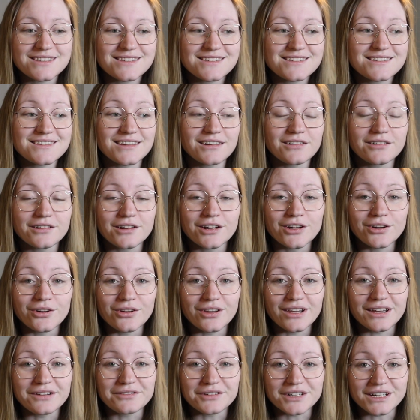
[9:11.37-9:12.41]

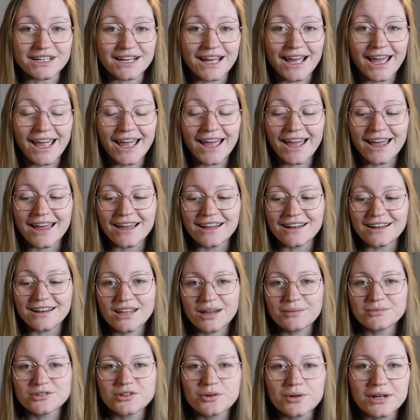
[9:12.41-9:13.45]
cereal every day and
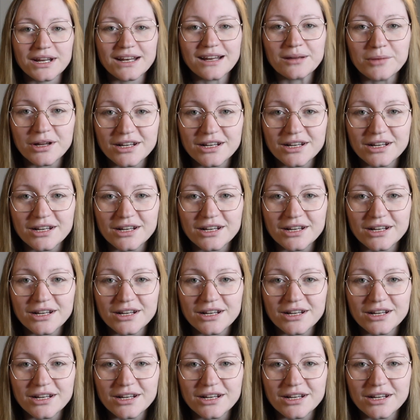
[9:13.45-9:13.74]
I'm donating